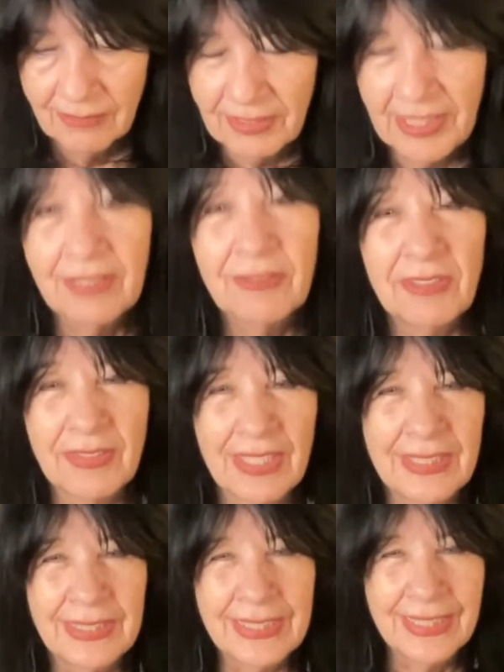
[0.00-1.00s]
Now we've
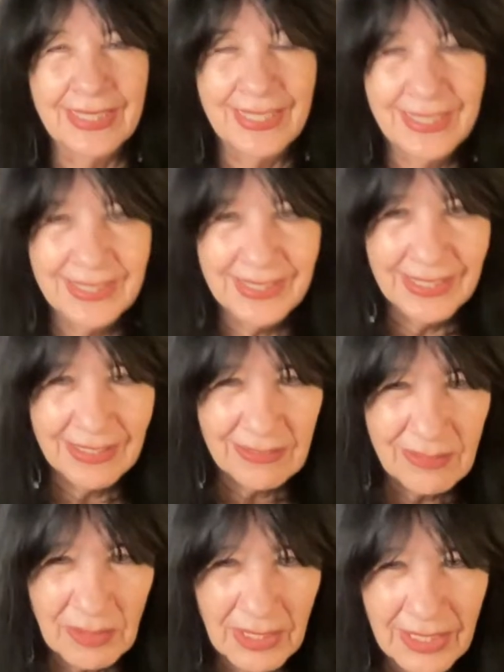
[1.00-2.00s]
got DNA
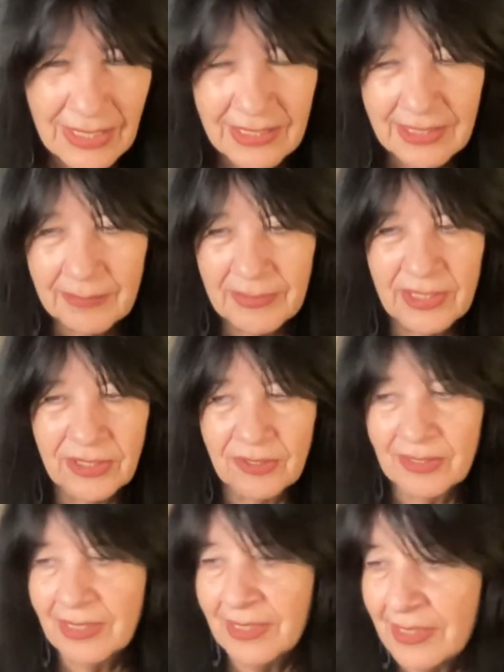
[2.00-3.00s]
that connects up
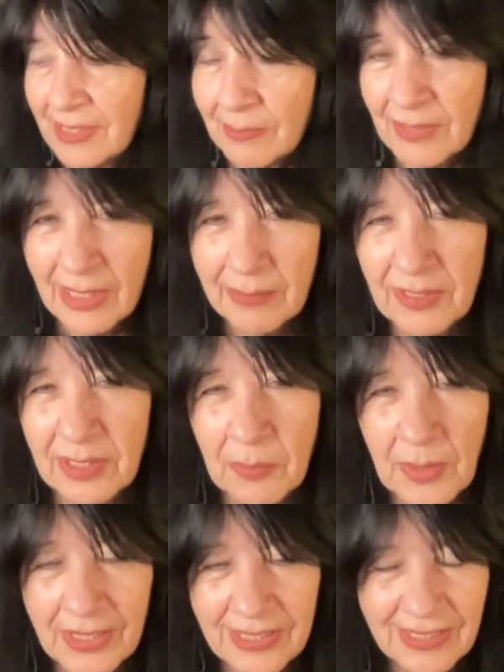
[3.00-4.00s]
stories, sometimes
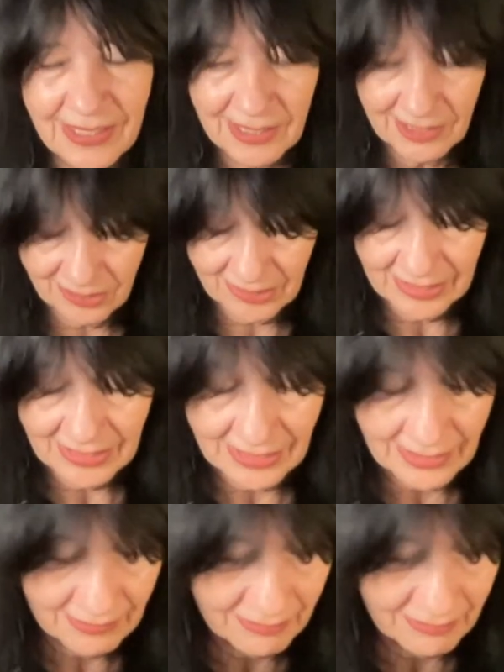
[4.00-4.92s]
surprising stories.